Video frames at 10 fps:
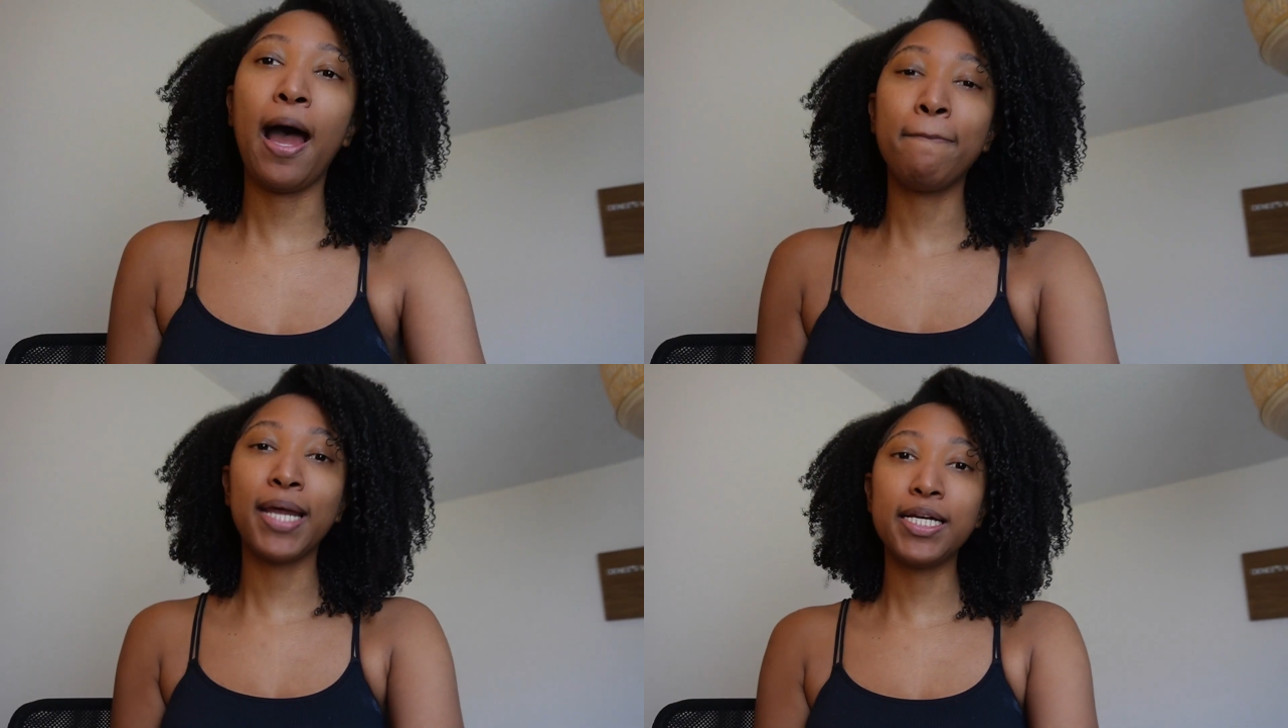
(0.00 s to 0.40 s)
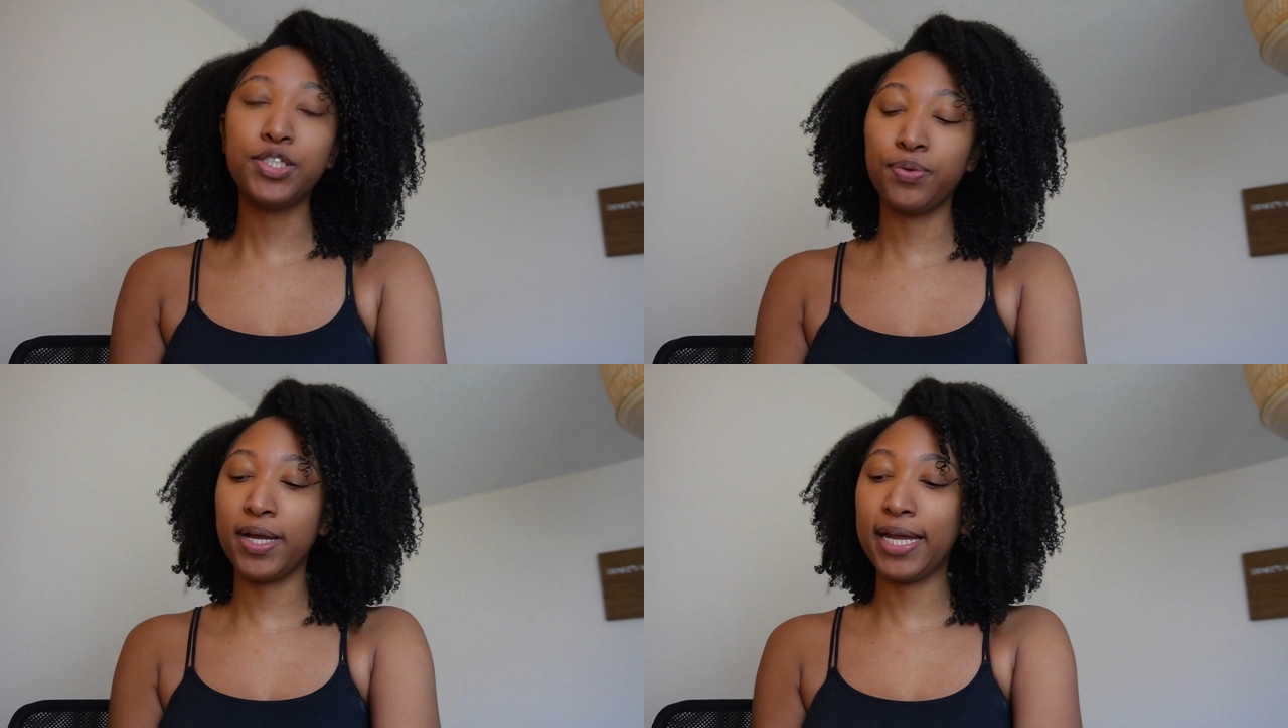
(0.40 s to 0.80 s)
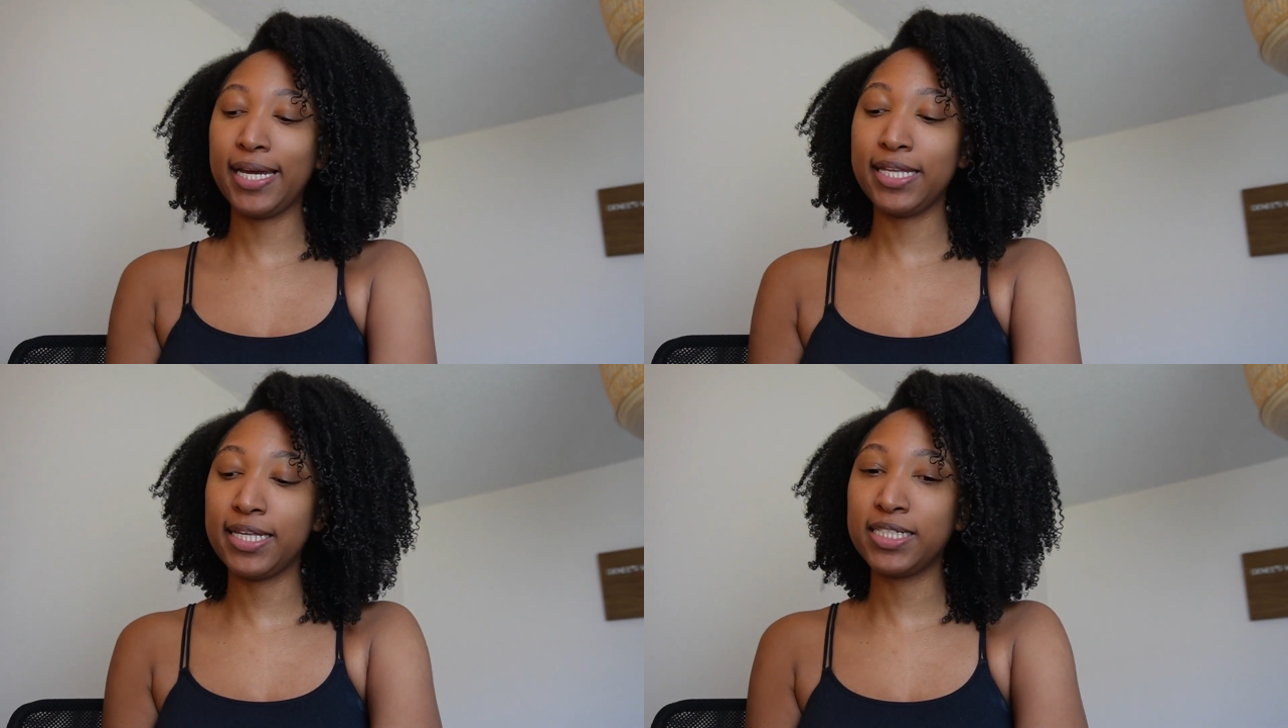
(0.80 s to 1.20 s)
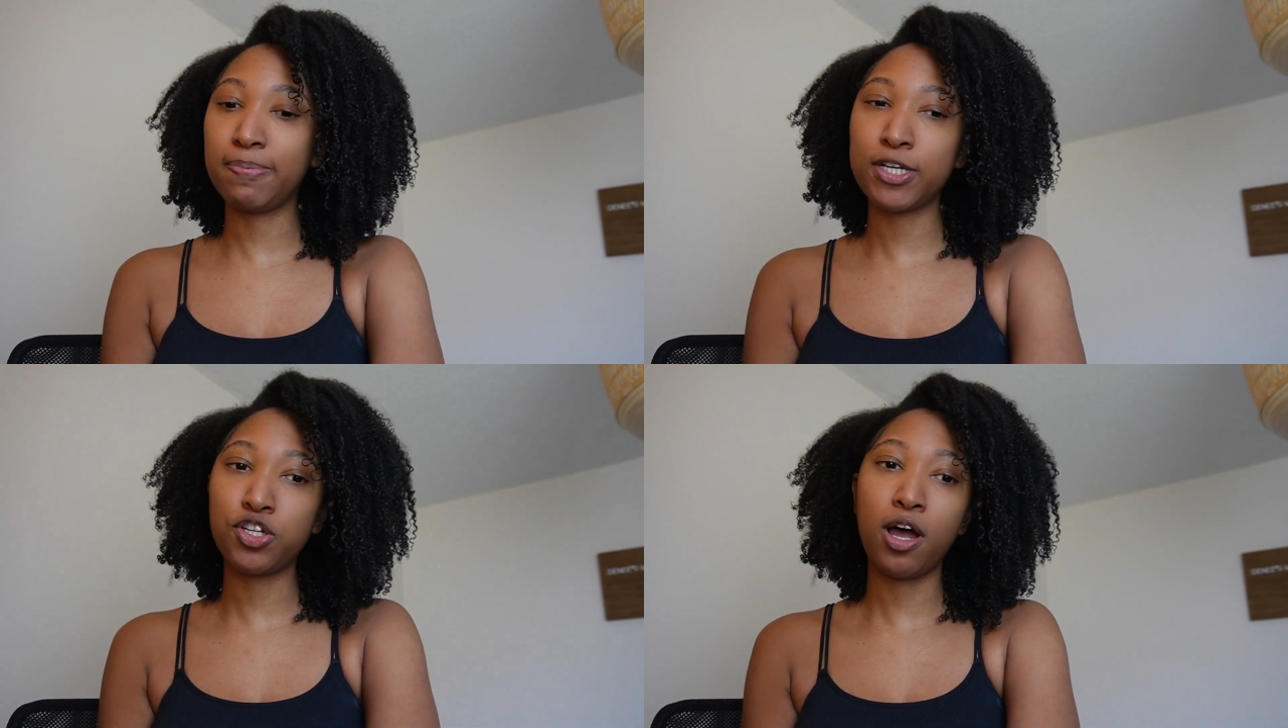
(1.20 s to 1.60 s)
I'm not doing anything
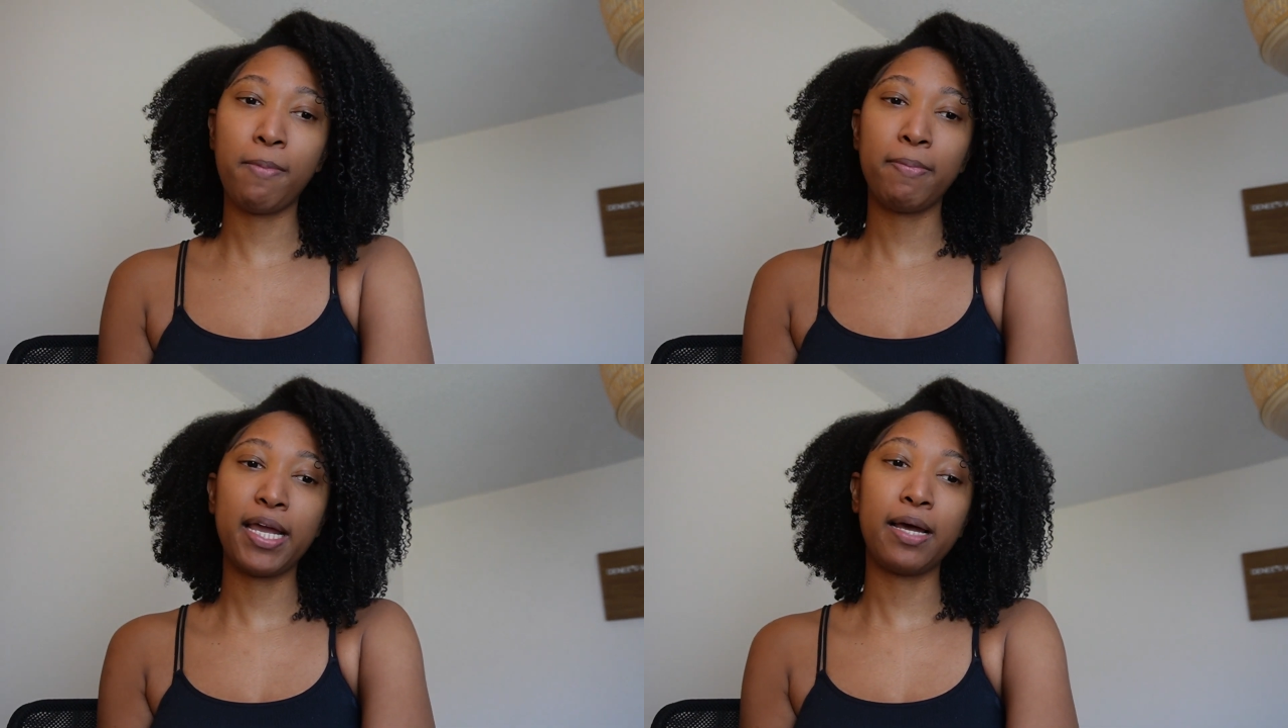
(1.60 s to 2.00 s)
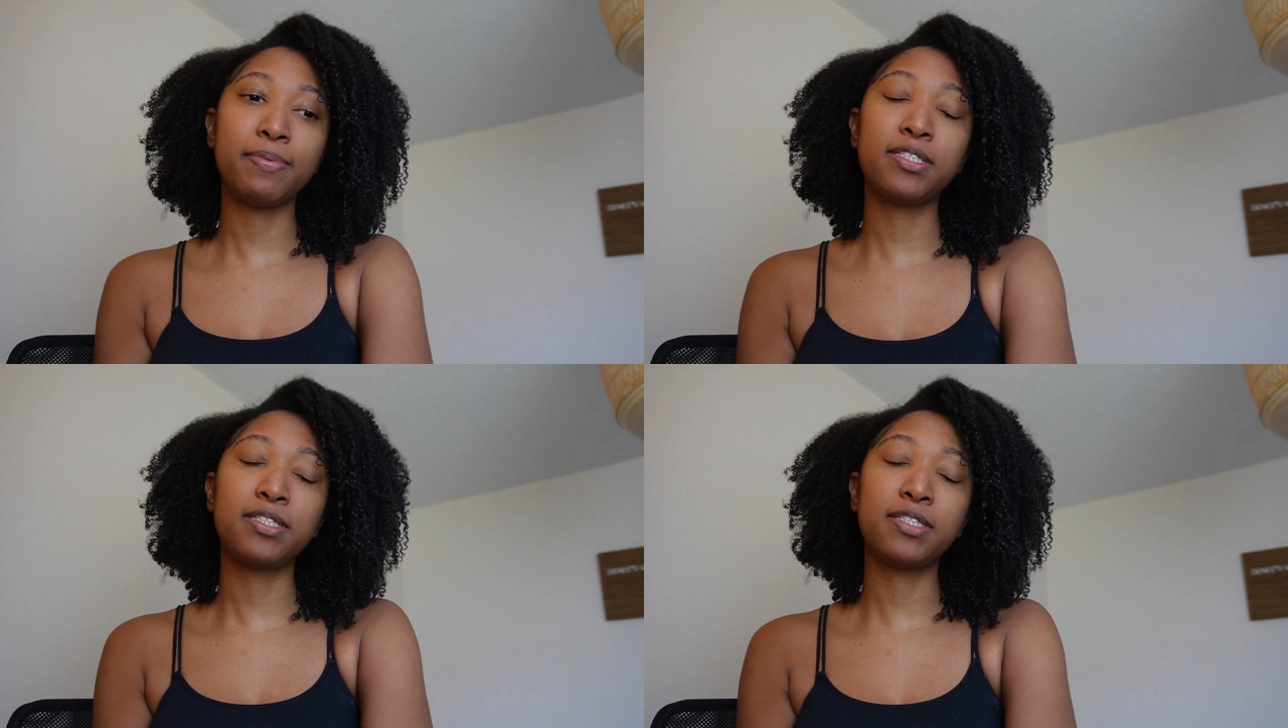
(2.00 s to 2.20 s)
special on my makeup.